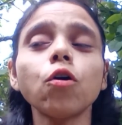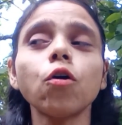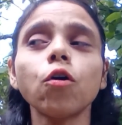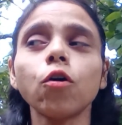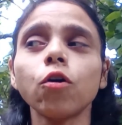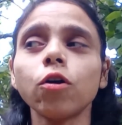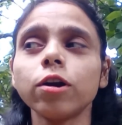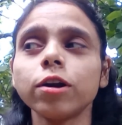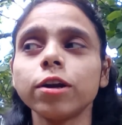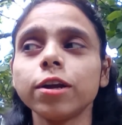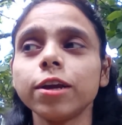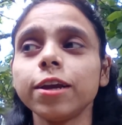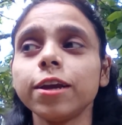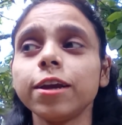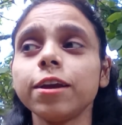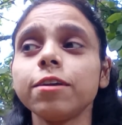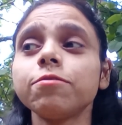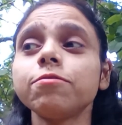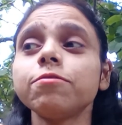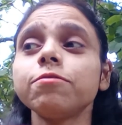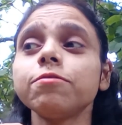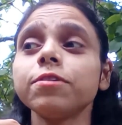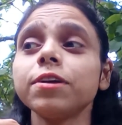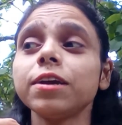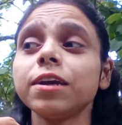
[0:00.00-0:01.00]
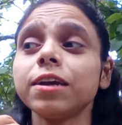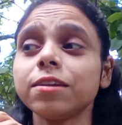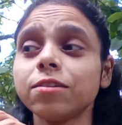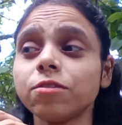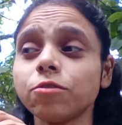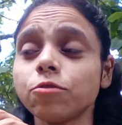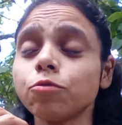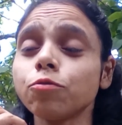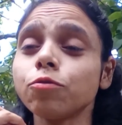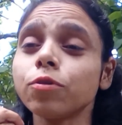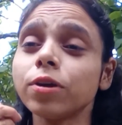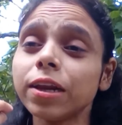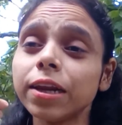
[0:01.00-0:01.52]
or if it
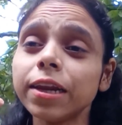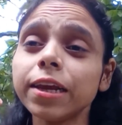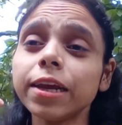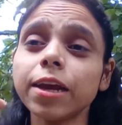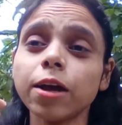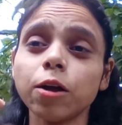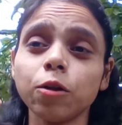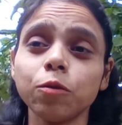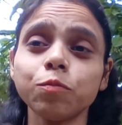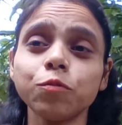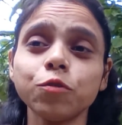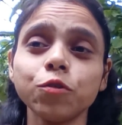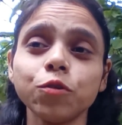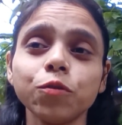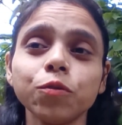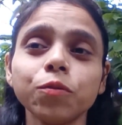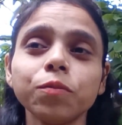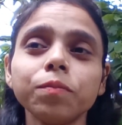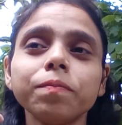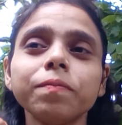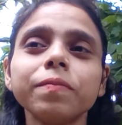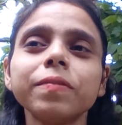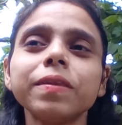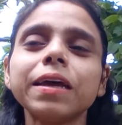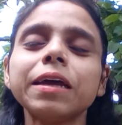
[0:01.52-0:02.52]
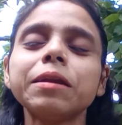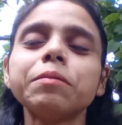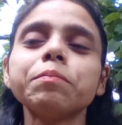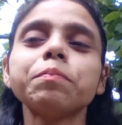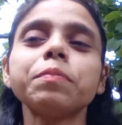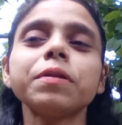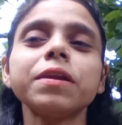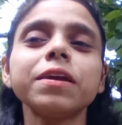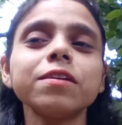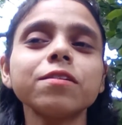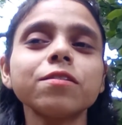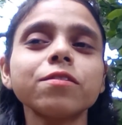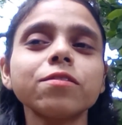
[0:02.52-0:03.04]
really helps you, then
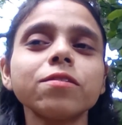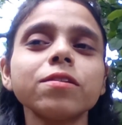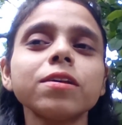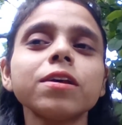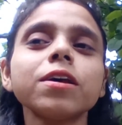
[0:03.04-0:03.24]
please